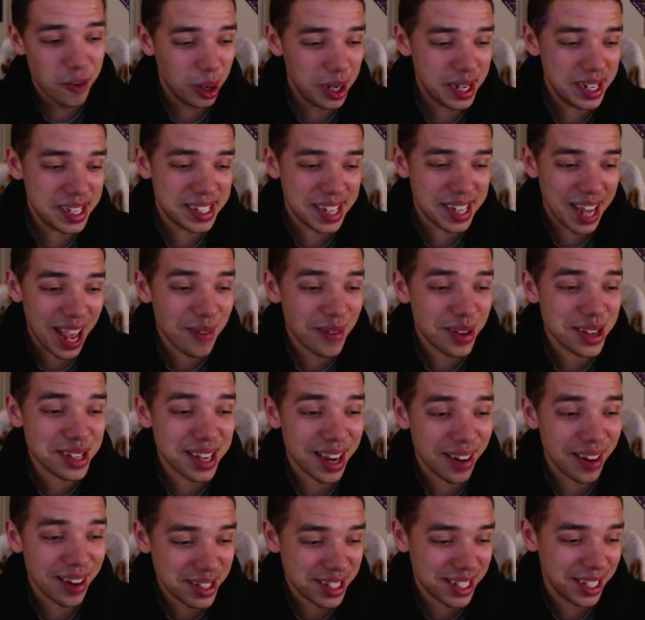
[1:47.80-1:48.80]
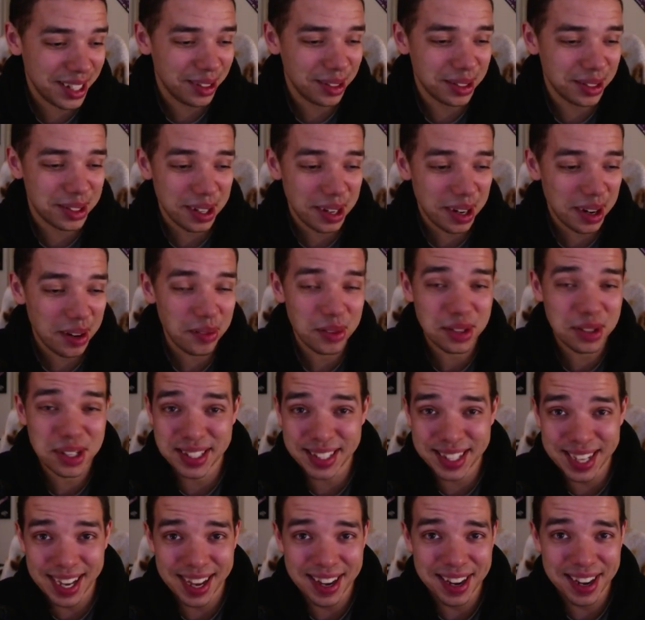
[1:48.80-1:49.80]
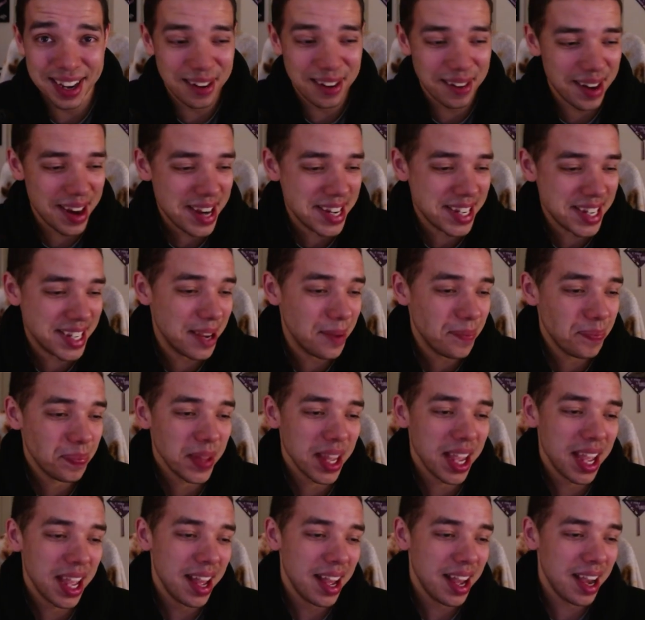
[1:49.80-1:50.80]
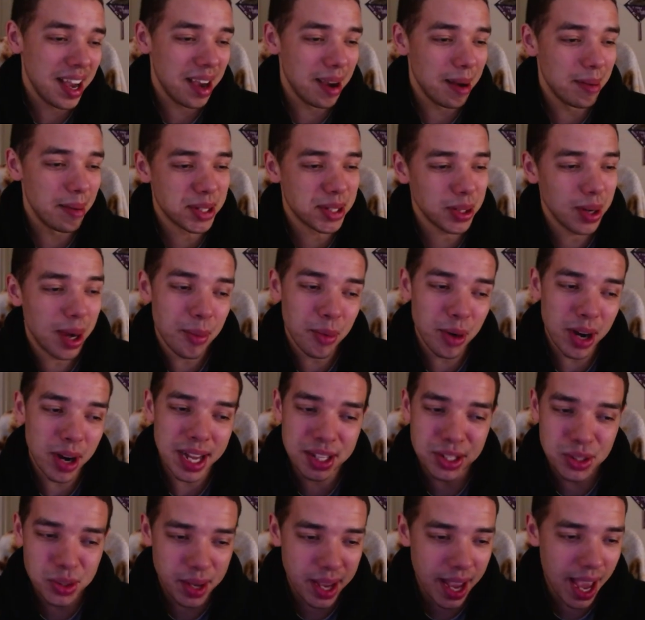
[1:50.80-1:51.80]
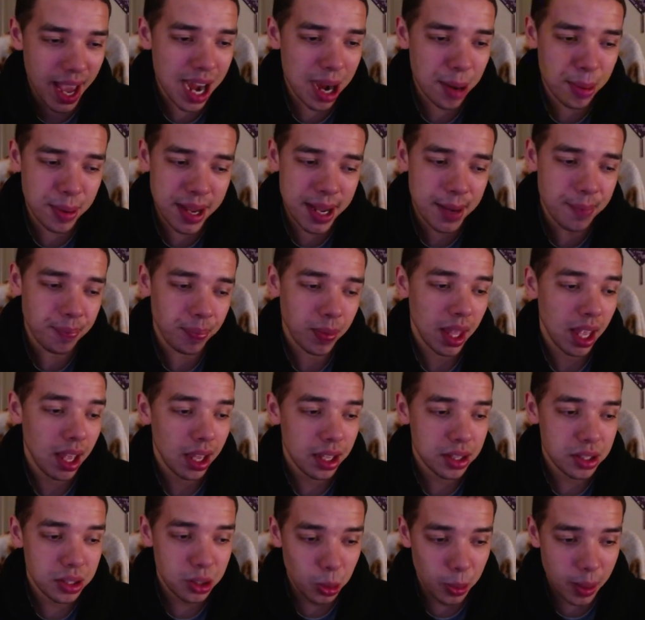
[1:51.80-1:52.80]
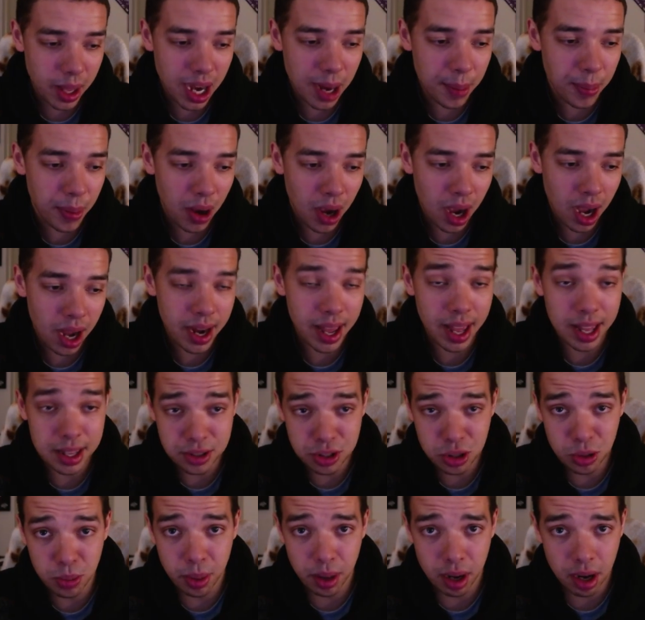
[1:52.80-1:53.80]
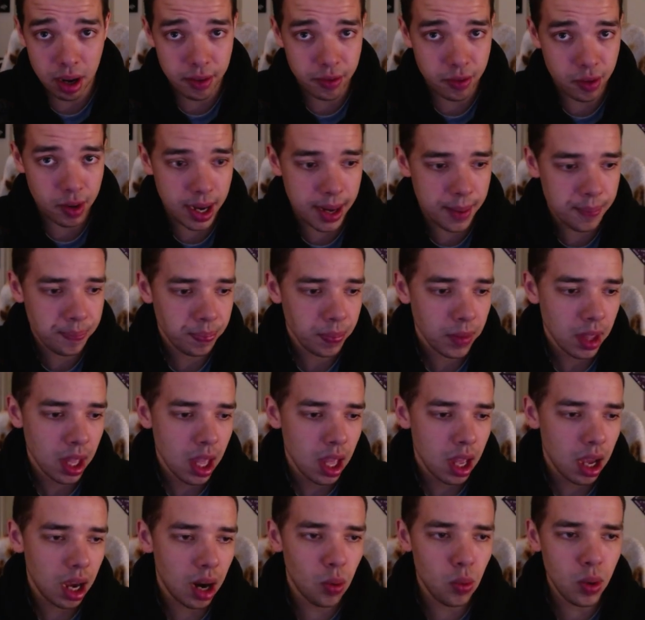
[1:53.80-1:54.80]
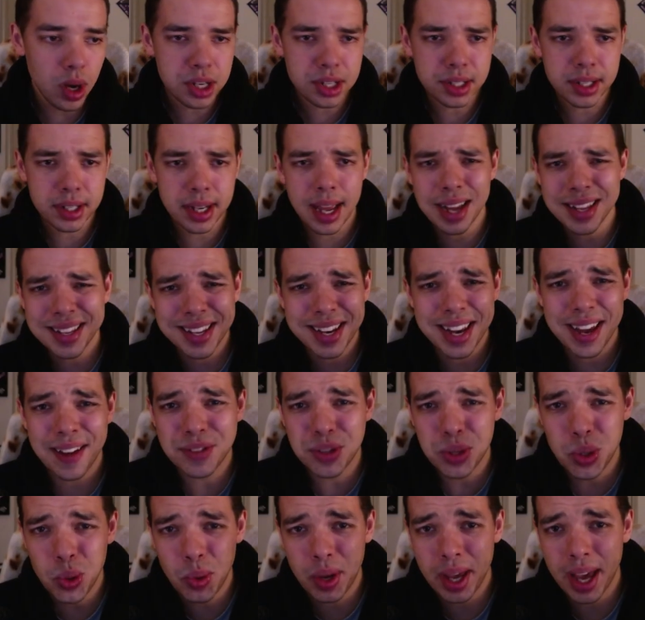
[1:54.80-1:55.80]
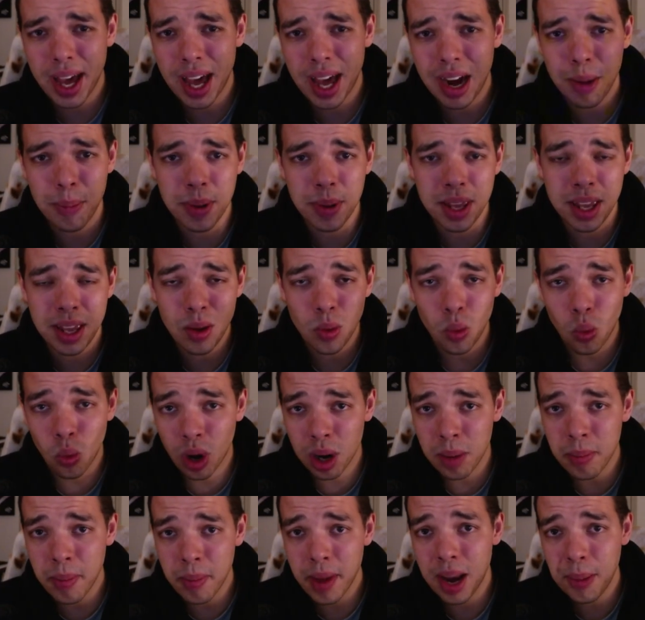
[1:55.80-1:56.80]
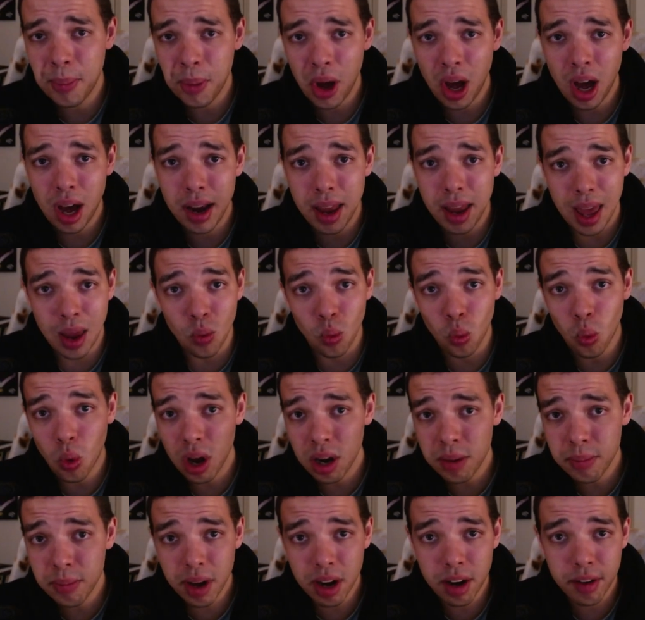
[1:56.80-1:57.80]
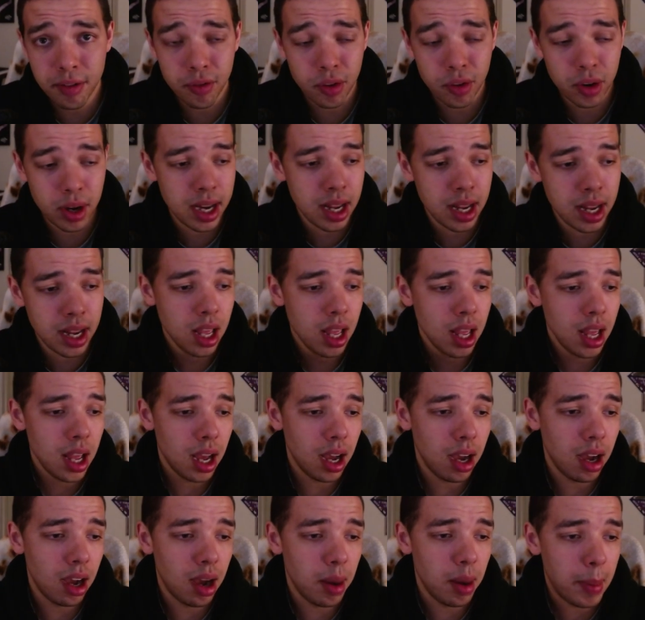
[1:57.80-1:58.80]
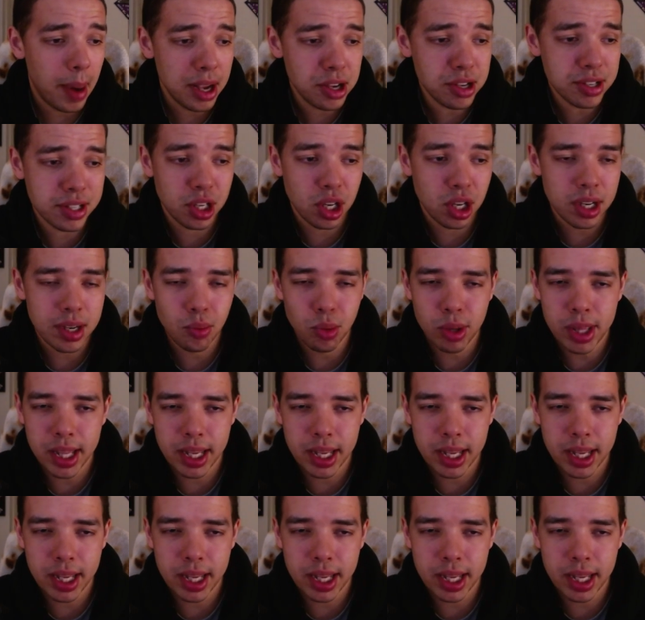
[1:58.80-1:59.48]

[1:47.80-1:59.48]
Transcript: damage every single turn, which is kind of crazy. So I'm running 2 Caterpie, 2 Metapod, and 2 Butterfree. Originally, I did have 2 Caterpie, 1 Metapod, and 1 Butterfree. I just couldn't really